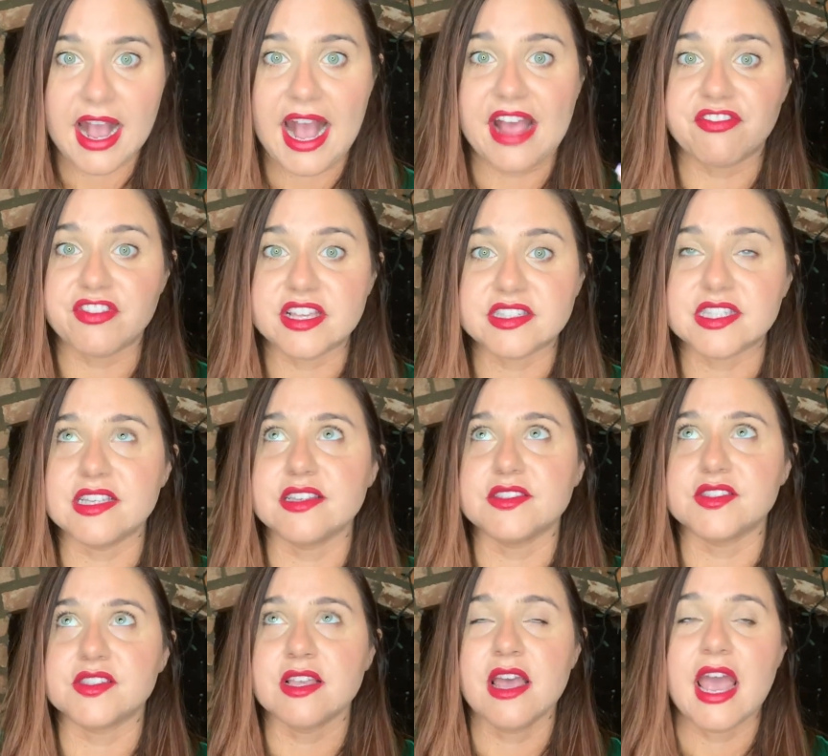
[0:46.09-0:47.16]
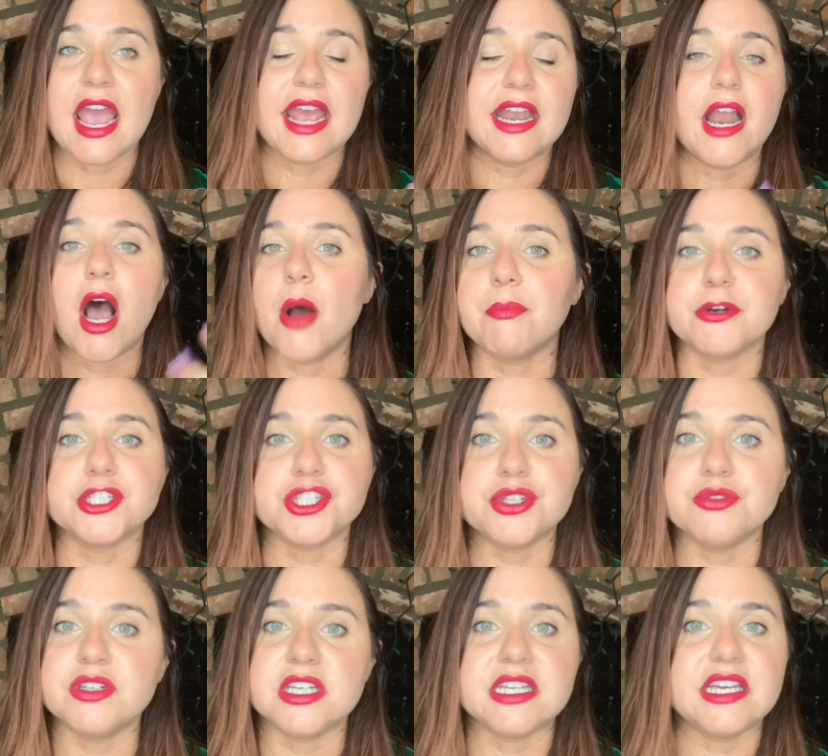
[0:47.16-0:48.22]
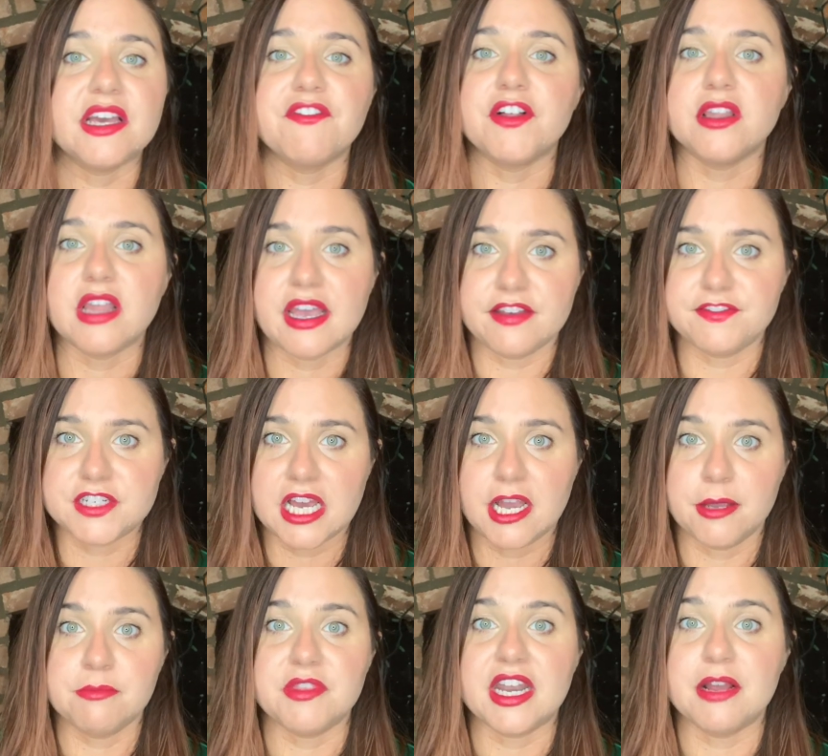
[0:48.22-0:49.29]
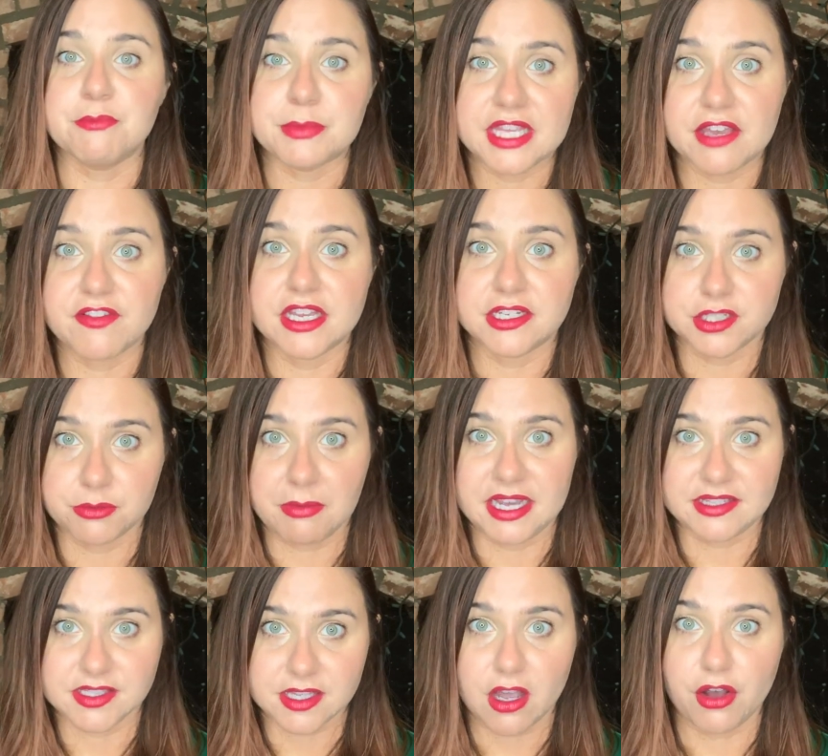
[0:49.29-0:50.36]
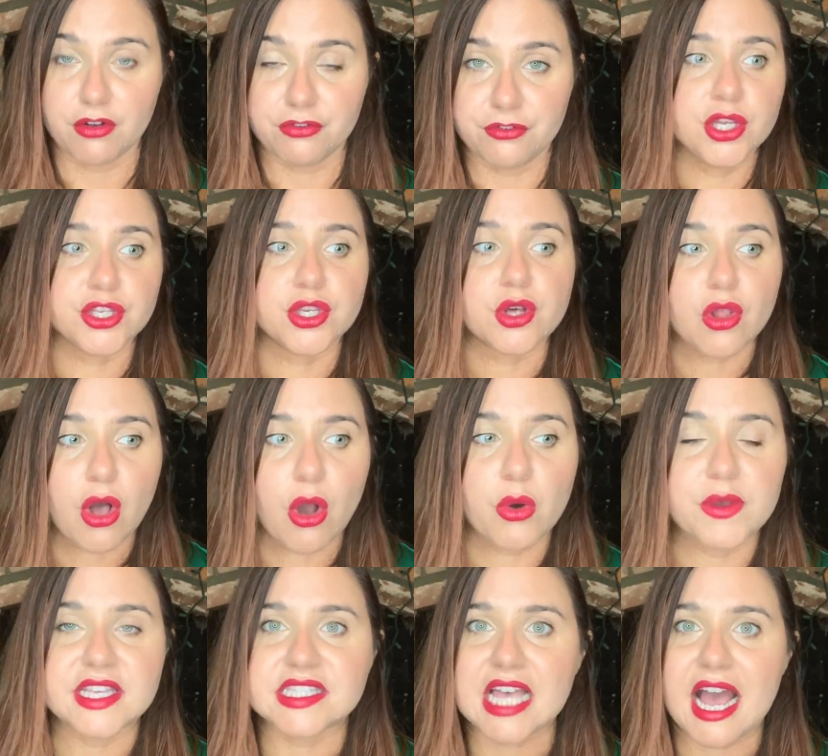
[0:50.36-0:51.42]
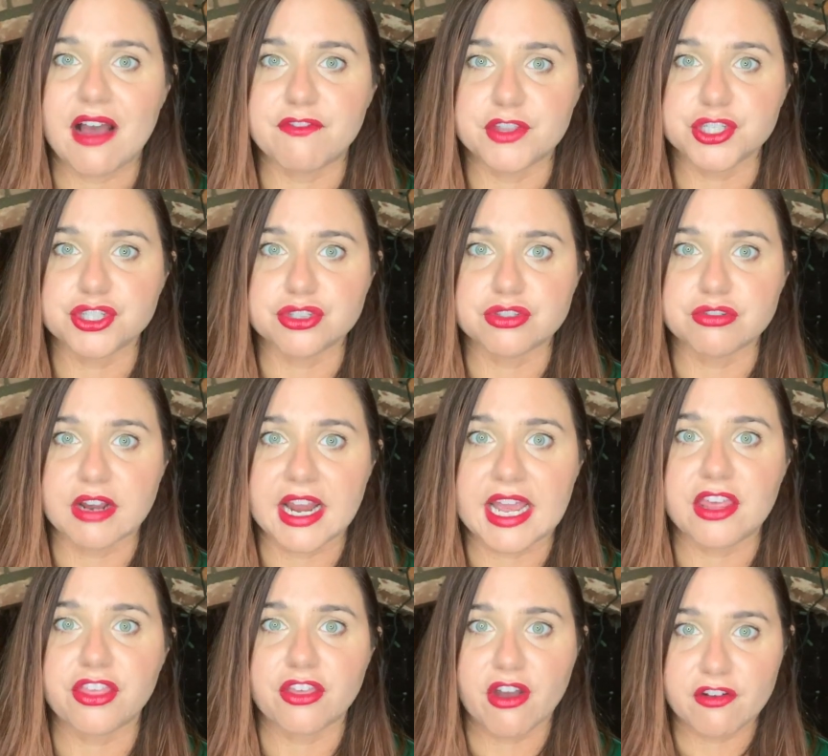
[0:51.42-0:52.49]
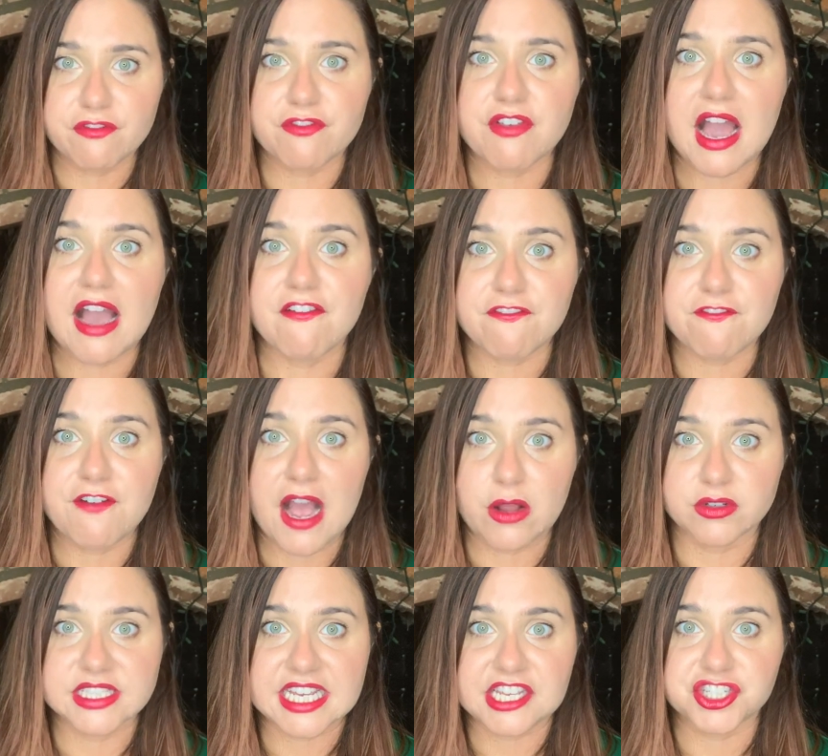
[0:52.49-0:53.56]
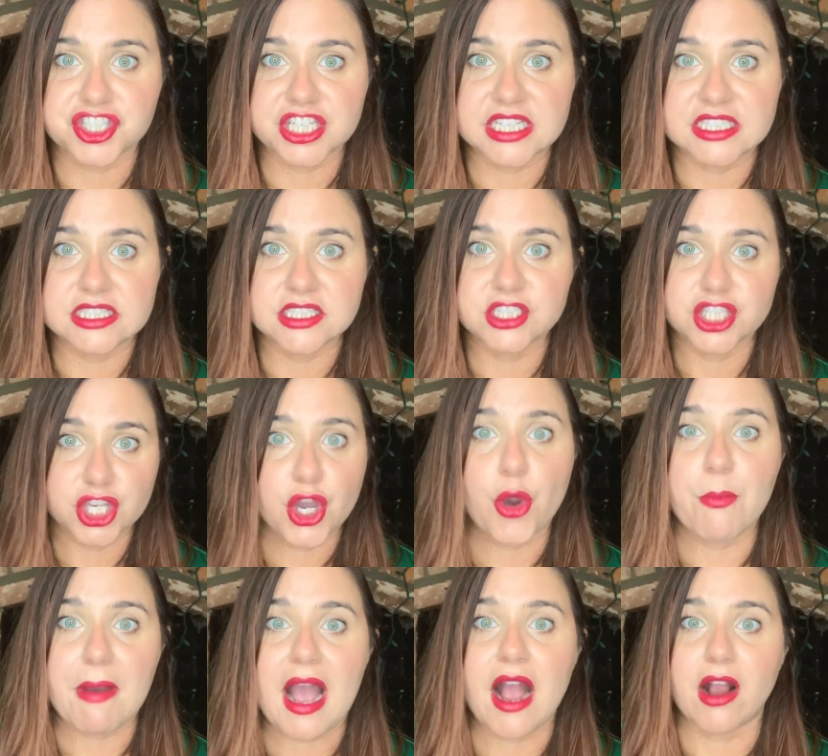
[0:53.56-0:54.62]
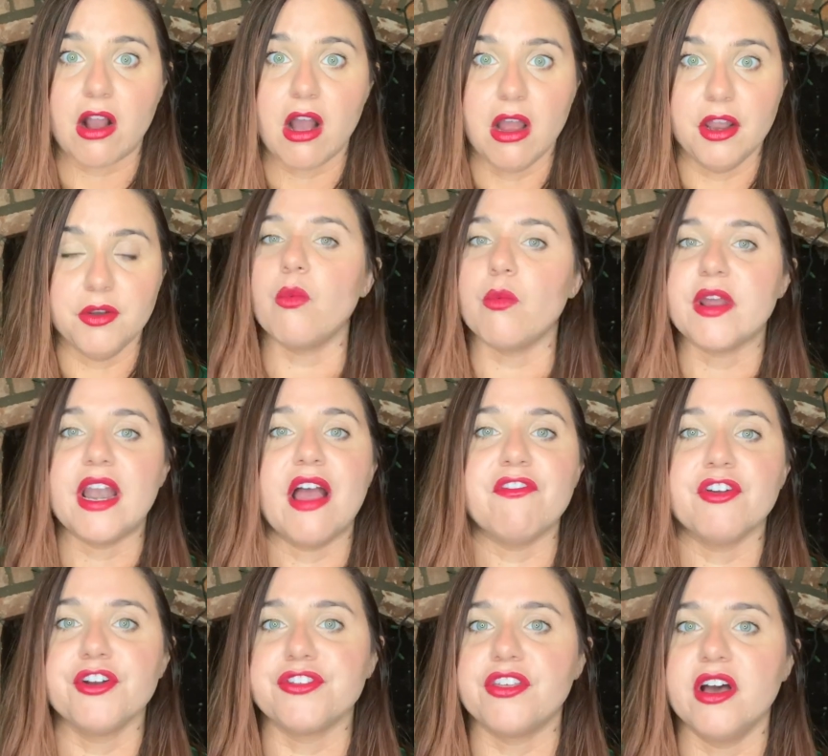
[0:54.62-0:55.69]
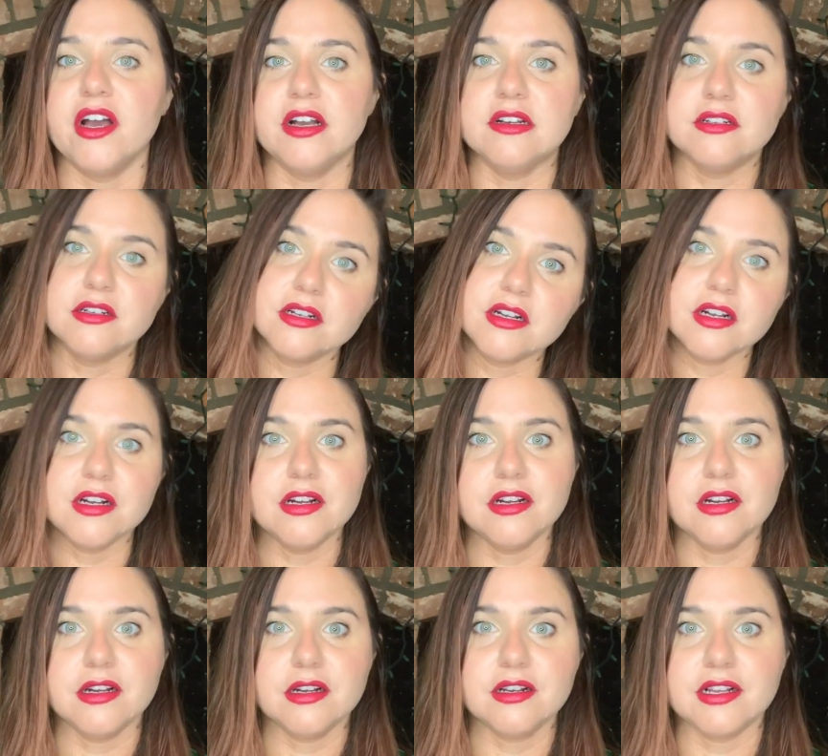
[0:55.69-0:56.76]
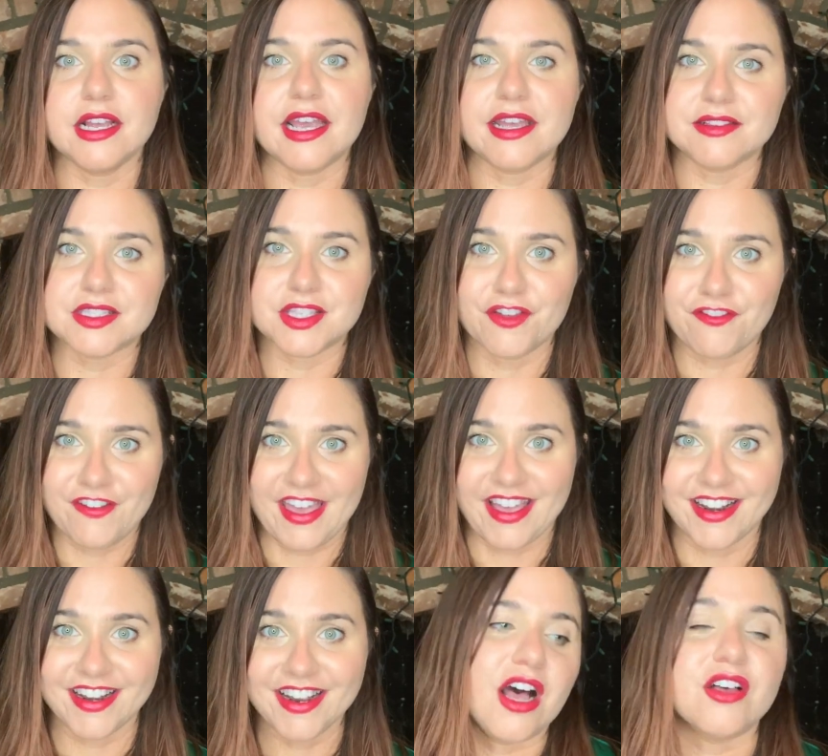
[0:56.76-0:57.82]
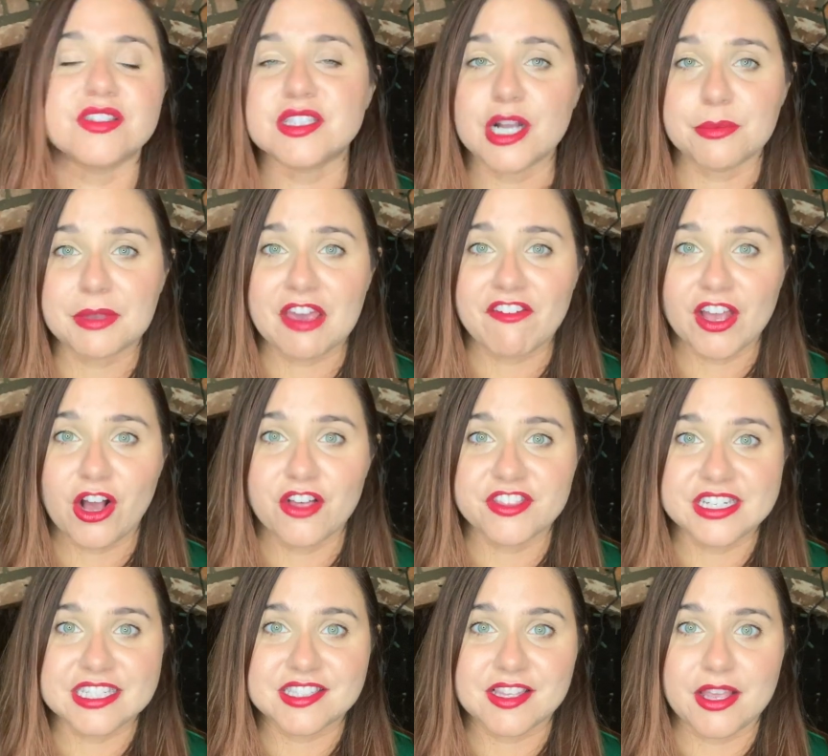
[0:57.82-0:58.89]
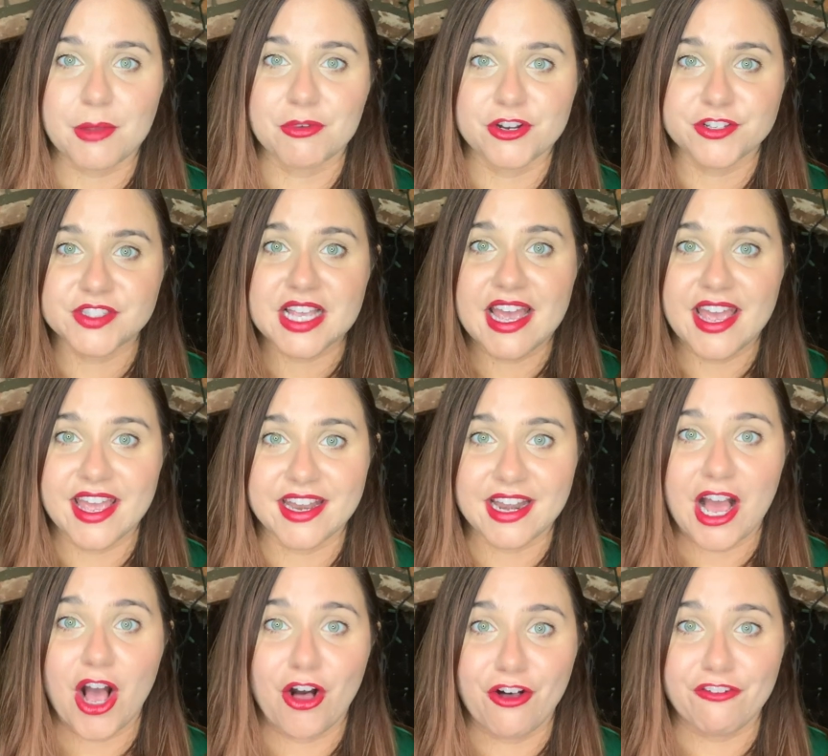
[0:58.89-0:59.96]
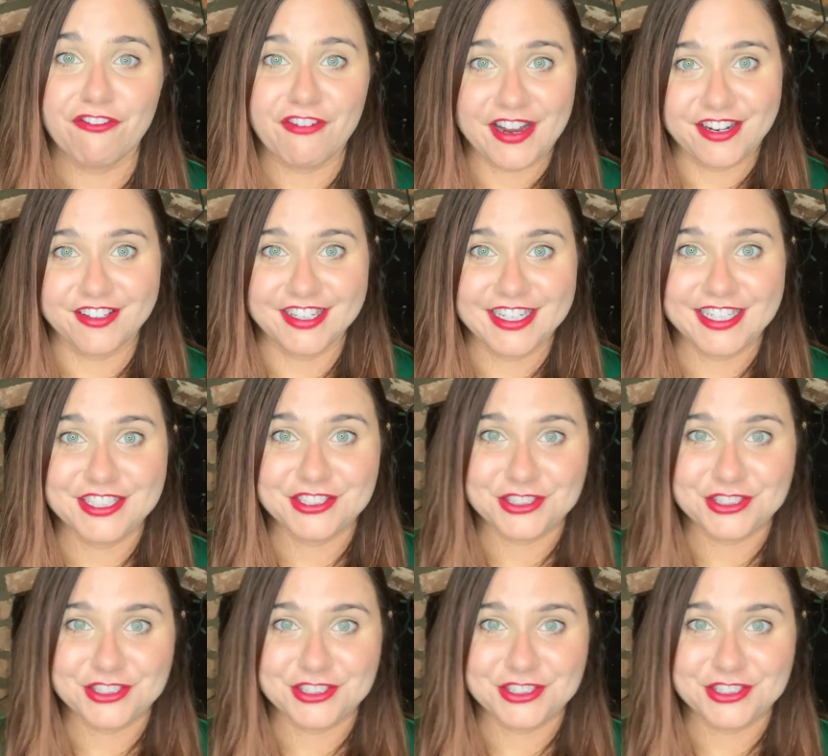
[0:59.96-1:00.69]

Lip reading: And this is an opportunity of a lifetime that I'm giving to myself. You'll always have the strength of that foundation to go back on whenever the hits the fan. I'll stop giving all the disclaimers and I'll finally